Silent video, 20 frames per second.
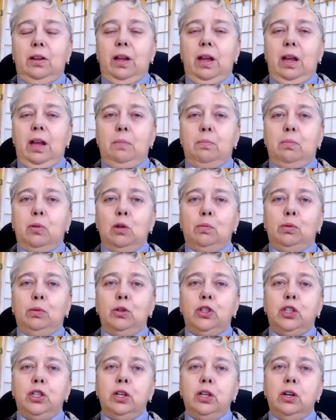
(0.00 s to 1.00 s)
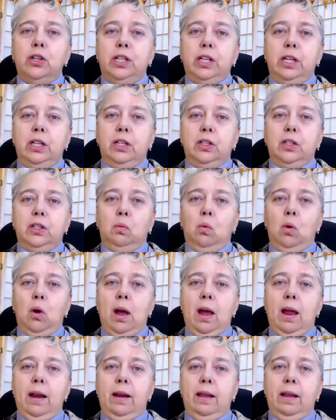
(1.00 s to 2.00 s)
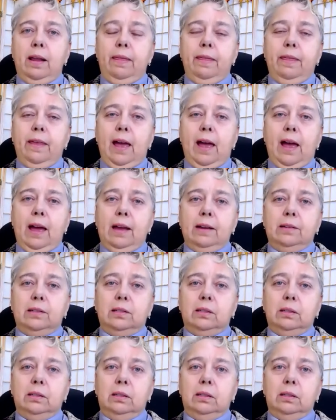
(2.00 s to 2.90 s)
a purple church is one that